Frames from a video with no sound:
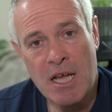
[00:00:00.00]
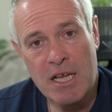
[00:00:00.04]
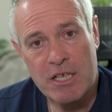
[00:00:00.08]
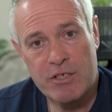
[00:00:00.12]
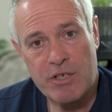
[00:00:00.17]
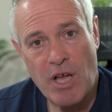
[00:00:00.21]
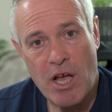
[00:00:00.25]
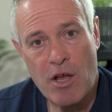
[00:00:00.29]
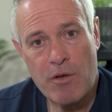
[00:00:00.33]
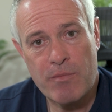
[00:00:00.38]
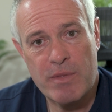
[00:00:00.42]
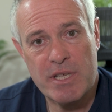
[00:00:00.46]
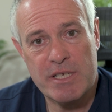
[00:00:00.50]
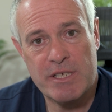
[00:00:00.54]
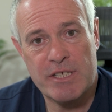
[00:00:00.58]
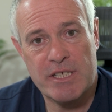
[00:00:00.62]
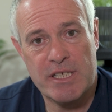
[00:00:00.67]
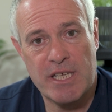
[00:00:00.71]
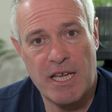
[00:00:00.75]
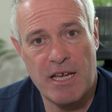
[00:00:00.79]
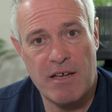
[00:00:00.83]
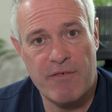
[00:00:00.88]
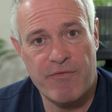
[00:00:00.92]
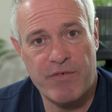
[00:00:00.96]
So I hope
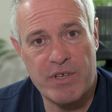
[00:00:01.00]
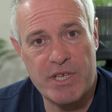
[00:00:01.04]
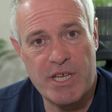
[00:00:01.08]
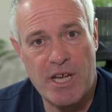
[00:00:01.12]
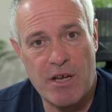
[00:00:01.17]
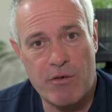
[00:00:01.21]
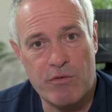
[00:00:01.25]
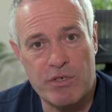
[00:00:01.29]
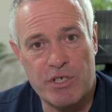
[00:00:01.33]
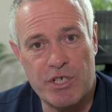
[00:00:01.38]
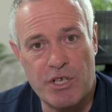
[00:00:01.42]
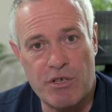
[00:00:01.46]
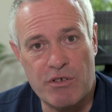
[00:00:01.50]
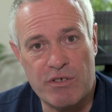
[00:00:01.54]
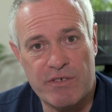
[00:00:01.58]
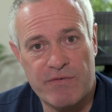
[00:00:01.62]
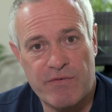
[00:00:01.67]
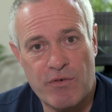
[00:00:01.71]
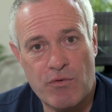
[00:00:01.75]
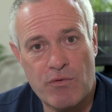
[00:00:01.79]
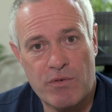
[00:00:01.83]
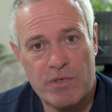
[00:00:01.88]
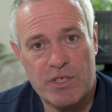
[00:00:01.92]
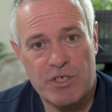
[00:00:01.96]
this uh, video was
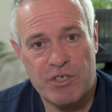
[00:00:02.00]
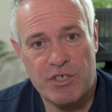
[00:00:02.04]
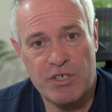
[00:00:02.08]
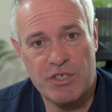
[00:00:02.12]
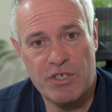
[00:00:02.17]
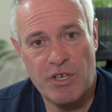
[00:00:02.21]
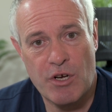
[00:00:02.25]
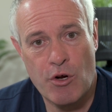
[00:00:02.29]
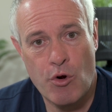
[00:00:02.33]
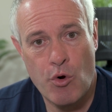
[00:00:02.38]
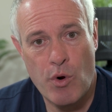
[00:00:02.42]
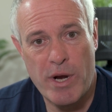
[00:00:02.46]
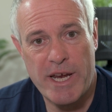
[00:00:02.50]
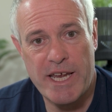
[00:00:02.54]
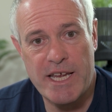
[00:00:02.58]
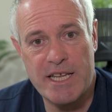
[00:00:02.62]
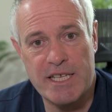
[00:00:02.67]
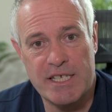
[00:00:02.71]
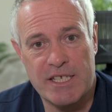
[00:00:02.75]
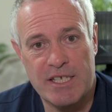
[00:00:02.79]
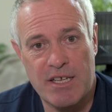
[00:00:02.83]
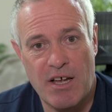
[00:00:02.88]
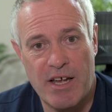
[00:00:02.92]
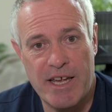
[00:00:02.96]
useful. It's just a quick
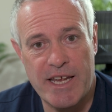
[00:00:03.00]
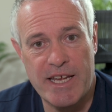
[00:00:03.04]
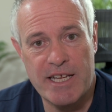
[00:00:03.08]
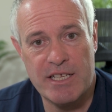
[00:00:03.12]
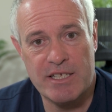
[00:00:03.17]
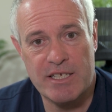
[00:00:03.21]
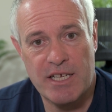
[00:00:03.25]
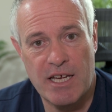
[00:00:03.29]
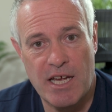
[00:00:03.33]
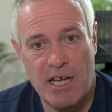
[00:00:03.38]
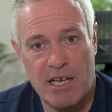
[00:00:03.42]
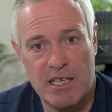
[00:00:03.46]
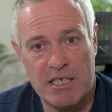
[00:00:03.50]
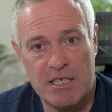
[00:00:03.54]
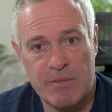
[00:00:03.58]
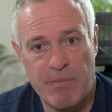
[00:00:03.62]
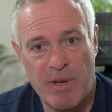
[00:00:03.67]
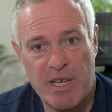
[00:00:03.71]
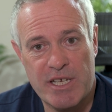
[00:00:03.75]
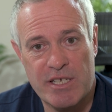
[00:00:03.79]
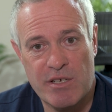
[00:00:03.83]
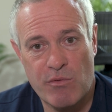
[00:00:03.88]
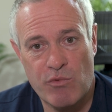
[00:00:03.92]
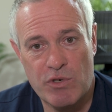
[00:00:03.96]
insight into color
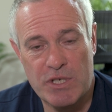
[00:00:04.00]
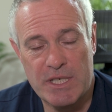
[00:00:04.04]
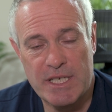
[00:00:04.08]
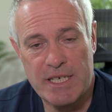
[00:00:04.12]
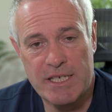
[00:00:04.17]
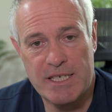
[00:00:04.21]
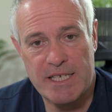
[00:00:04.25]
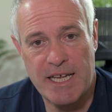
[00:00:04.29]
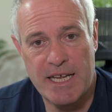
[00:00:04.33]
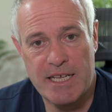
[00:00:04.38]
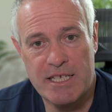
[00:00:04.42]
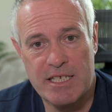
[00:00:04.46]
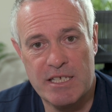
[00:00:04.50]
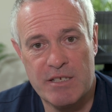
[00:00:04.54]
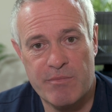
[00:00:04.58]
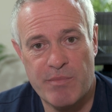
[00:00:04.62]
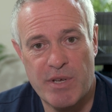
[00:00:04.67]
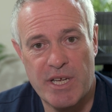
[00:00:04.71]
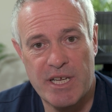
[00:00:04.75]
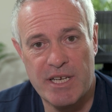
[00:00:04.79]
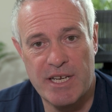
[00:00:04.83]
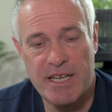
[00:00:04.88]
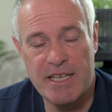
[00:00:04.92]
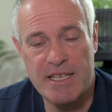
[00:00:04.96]
space. It wasn't intended to
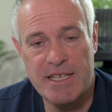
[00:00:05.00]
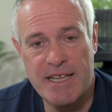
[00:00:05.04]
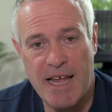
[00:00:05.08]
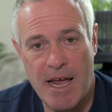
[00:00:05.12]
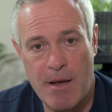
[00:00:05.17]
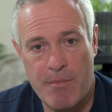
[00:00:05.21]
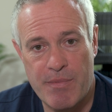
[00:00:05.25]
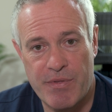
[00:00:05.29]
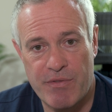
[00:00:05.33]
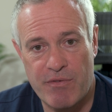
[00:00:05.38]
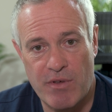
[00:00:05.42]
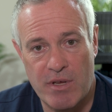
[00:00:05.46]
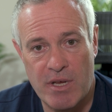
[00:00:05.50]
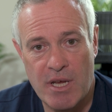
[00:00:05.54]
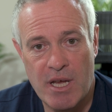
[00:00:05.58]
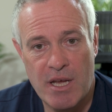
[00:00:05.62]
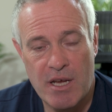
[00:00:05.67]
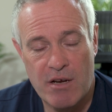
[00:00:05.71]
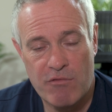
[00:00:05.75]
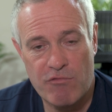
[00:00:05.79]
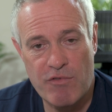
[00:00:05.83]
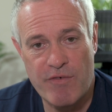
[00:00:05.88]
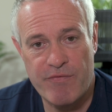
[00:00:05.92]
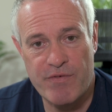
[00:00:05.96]
be an in-depth
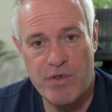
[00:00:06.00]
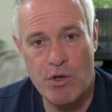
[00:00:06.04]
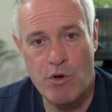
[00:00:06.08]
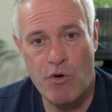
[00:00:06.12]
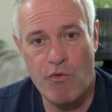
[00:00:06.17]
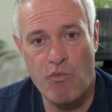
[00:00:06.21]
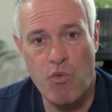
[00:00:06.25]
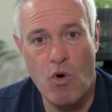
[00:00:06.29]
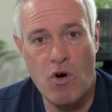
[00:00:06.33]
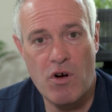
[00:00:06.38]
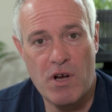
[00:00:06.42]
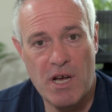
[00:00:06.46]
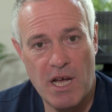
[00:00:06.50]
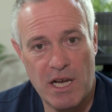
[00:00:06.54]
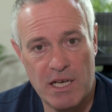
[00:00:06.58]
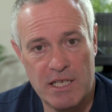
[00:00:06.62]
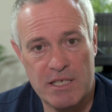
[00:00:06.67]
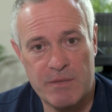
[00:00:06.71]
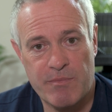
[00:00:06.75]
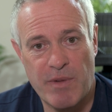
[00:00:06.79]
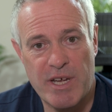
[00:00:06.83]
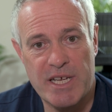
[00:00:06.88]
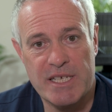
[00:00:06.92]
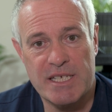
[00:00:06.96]
review of what color
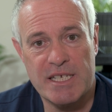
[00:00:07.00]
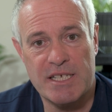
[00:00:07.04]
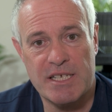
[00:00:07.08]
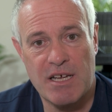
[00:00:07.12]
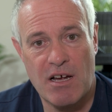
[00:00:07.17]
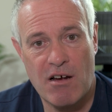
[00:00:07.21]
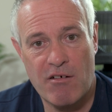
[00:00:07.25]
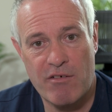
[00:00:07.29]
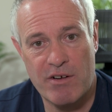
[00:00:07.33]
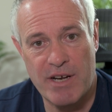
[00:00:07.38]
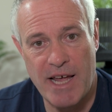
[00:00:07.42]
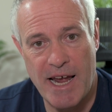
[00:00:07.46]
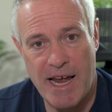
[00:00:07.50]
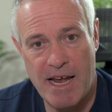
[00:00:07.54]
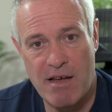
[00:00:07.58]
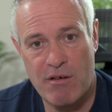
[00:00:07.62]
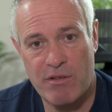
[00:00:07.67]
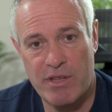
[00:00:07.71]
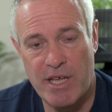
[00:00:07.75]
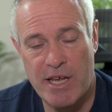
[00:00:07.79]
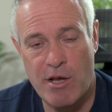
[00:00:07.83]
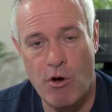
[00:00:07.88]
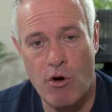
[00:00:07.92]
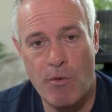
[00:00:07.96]
spaces are and
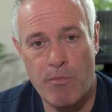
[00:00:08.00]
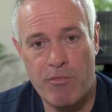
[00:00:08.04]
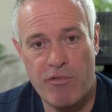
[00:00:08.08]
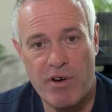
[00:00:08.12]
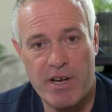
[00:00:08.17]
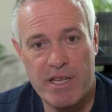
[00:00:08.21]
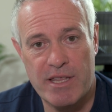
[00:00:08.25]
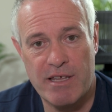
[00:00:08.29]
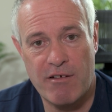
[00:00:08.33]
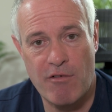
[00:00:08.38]
how they operate.